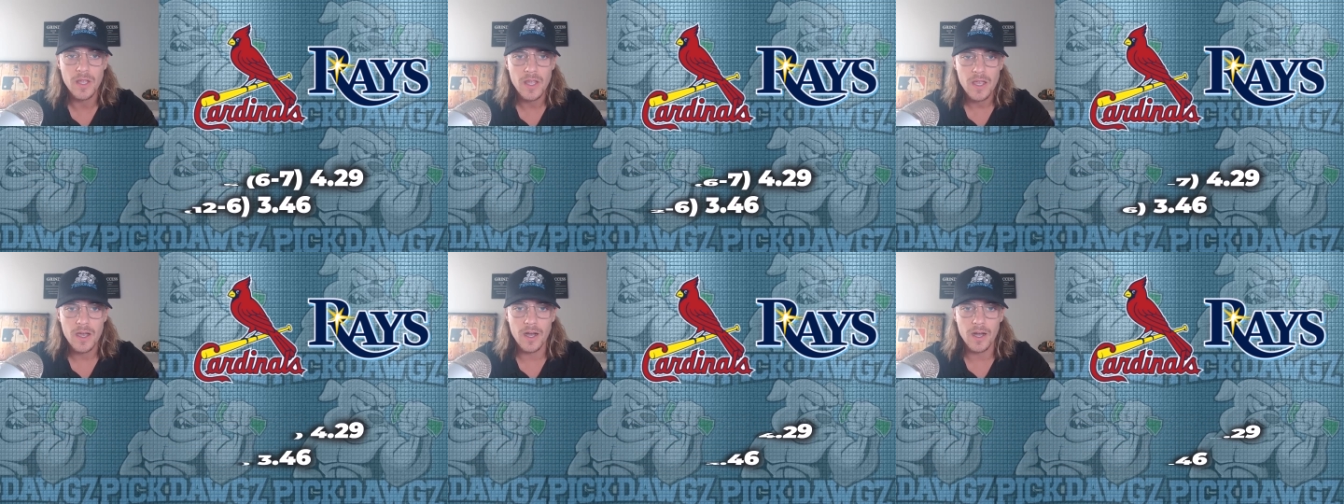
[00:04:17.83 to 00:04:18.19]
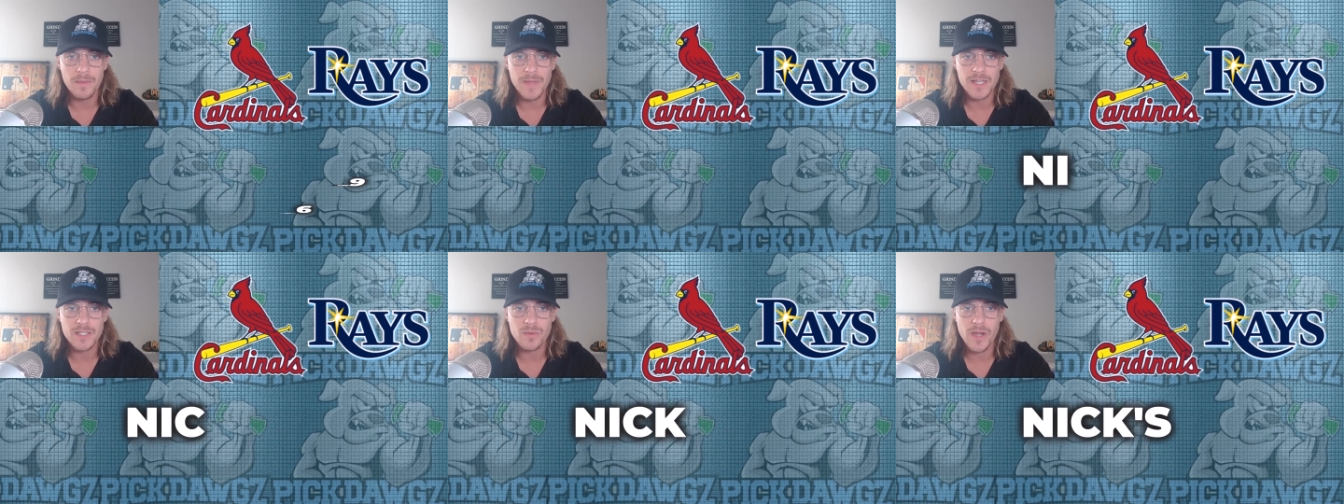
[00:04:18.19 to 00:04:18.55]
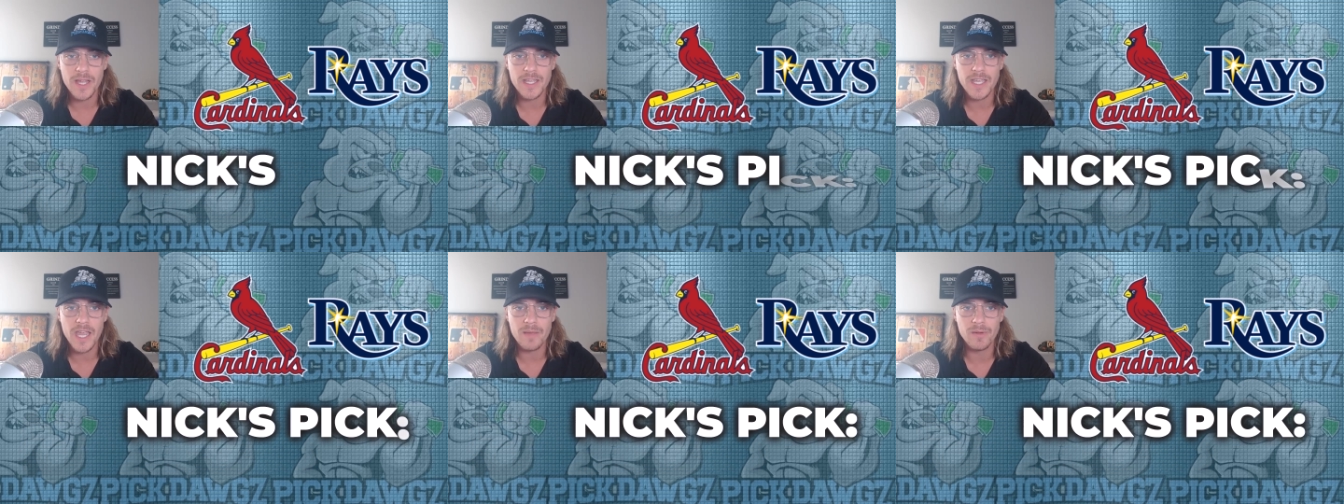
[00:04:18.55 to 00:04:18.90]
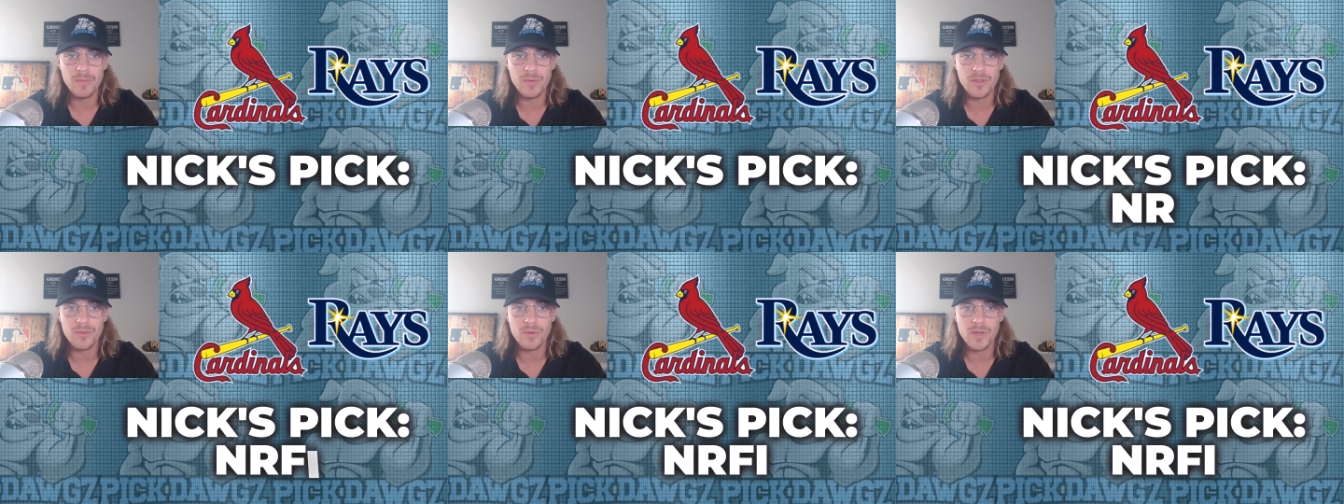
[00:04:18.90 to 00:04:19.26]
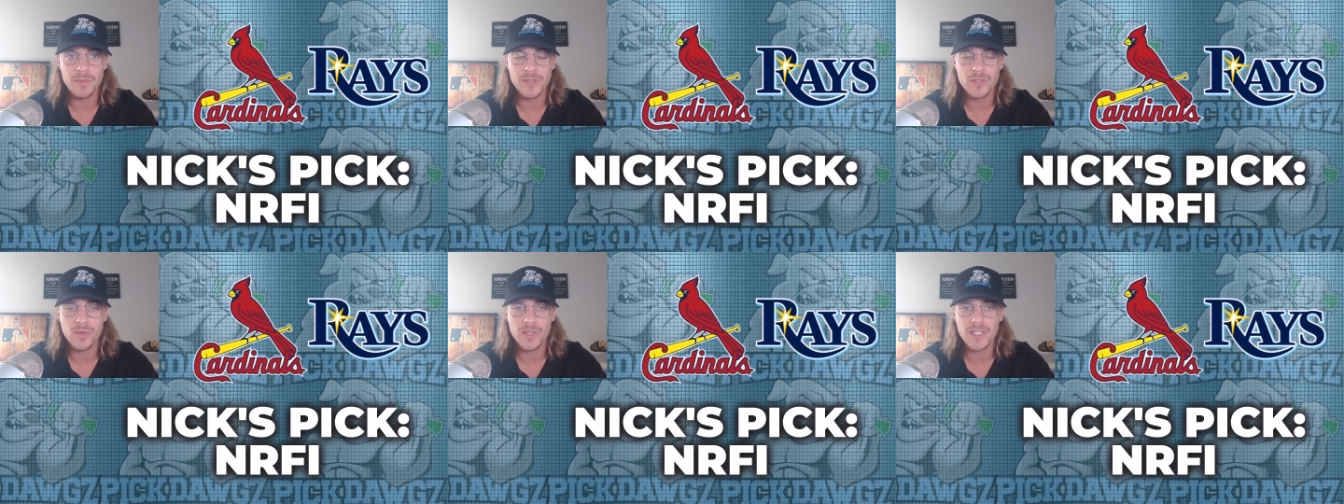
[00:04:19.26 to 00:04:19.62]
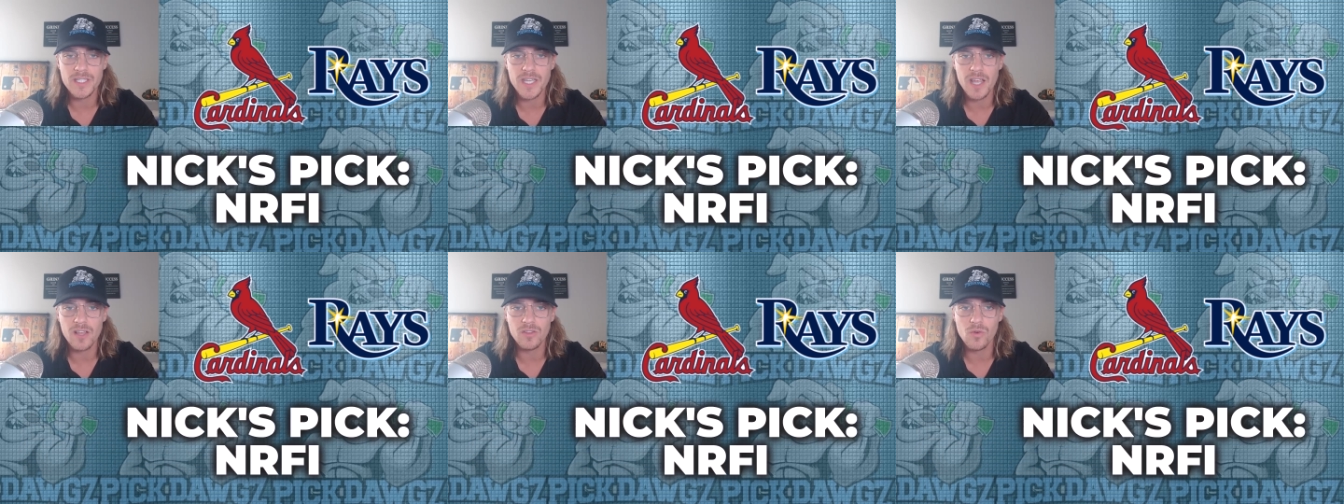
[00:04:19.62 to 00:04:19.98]
Um, that's why in game number three, between the
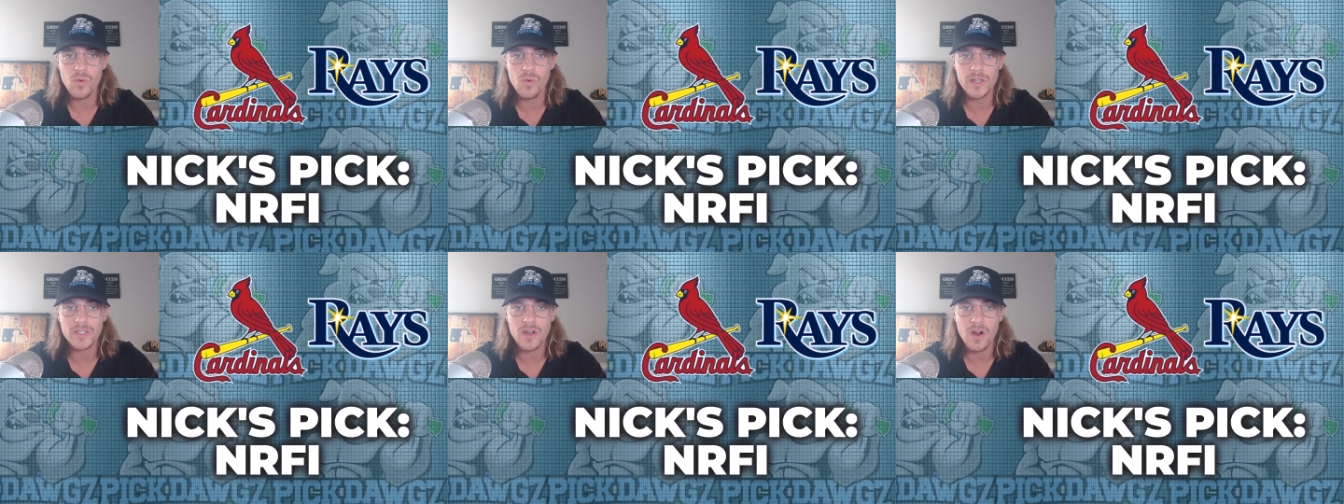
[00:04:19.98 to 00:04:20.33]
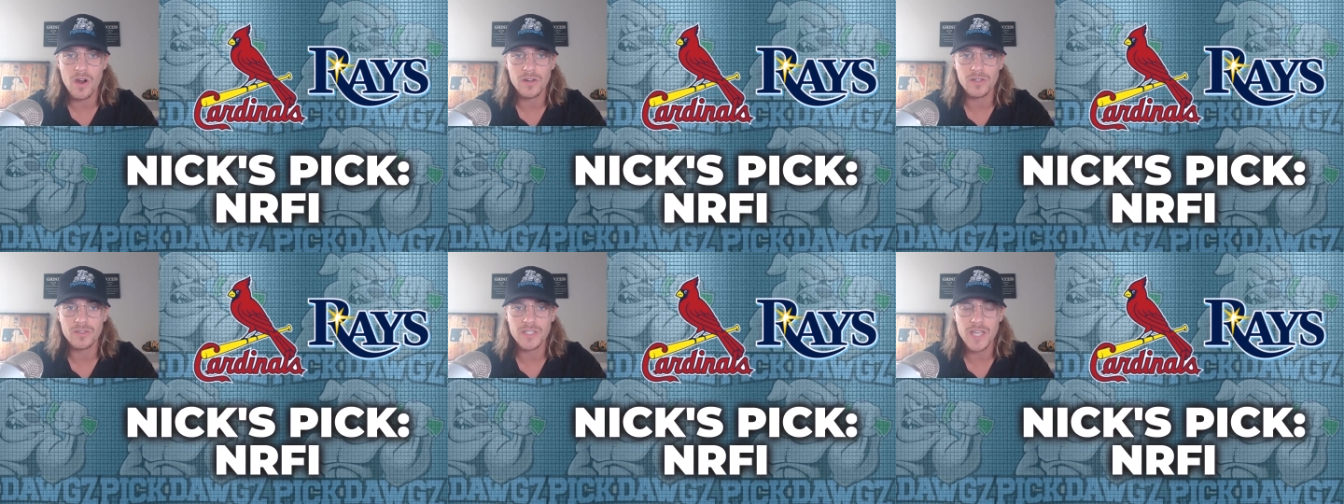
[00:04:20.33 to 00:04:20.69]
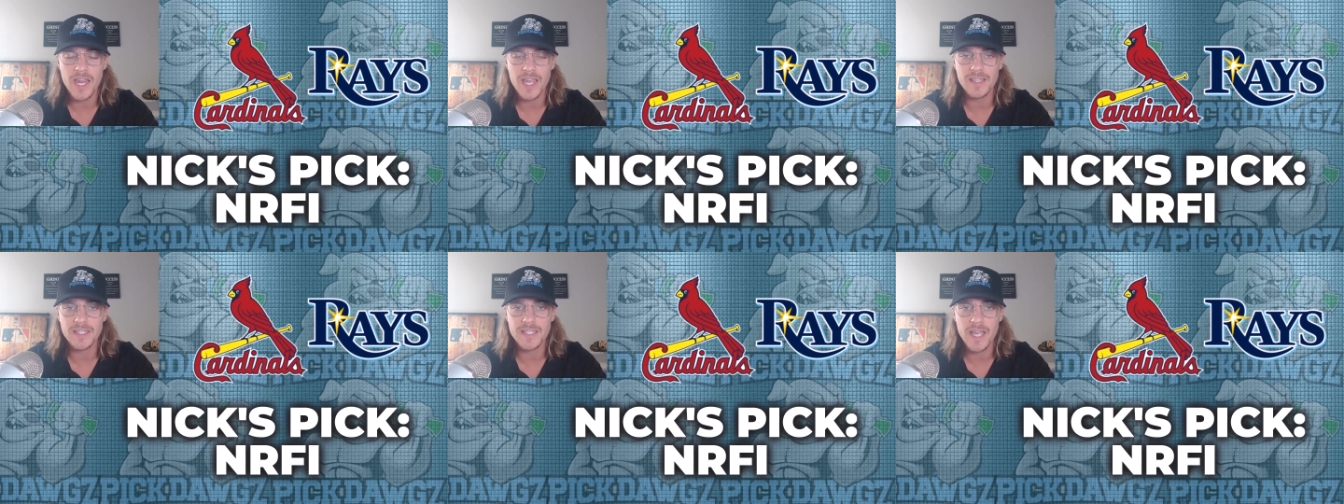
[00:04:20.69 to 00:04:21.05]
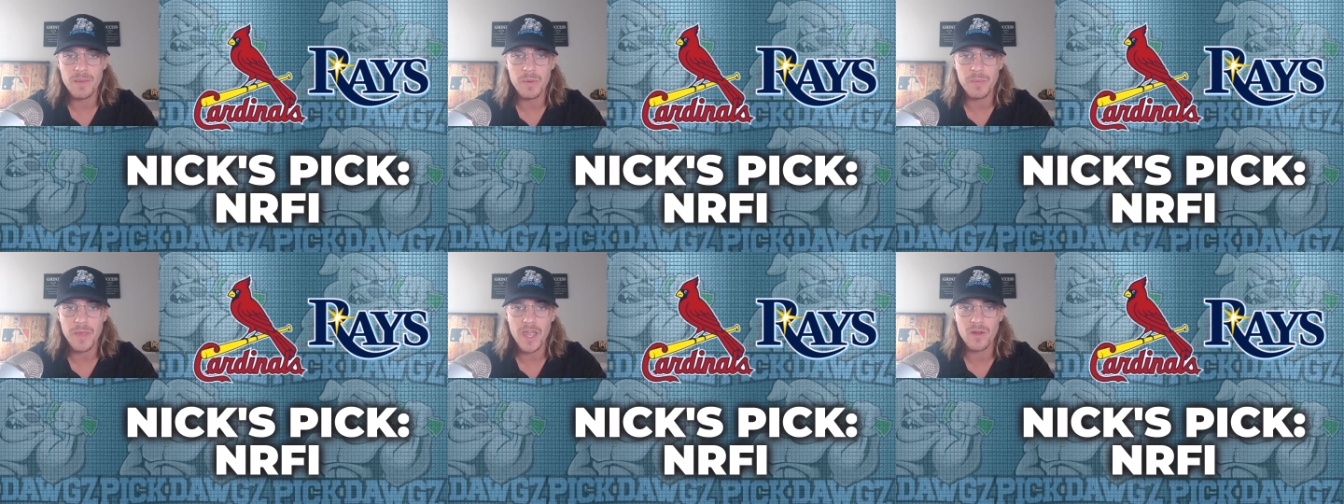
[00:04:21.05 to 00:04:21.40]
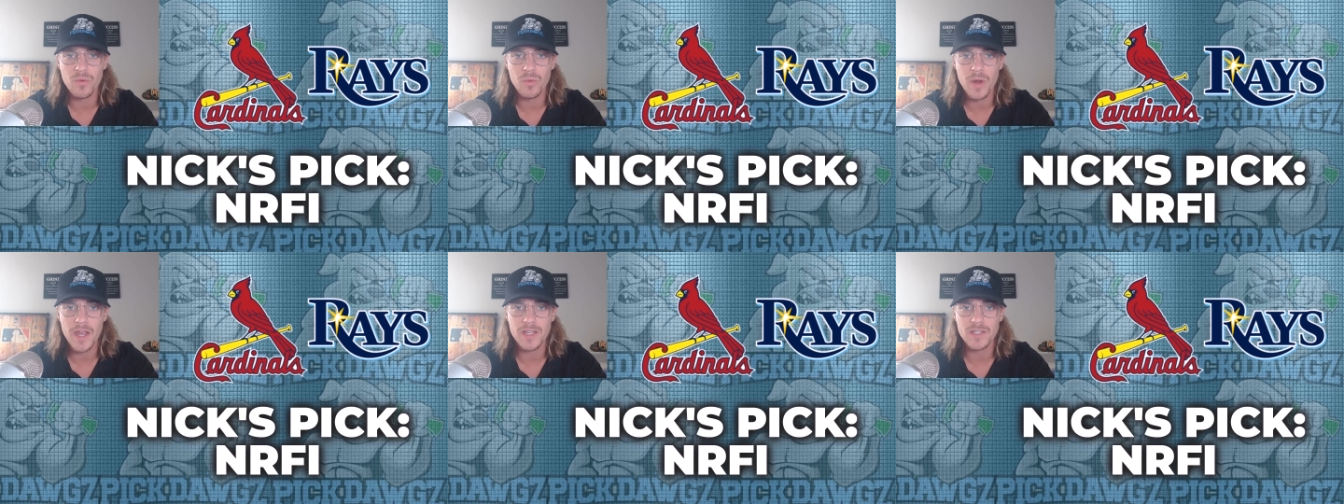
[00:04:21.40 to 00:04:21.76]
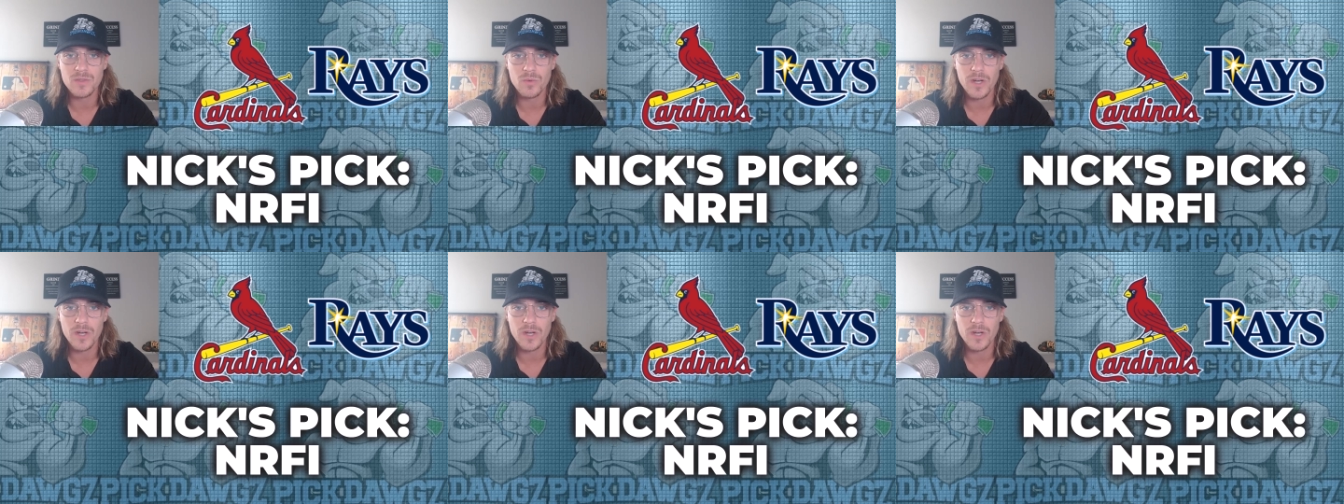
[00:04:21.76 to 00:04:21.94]
Saint Louis Cardinals and the Tampa Bay Rays,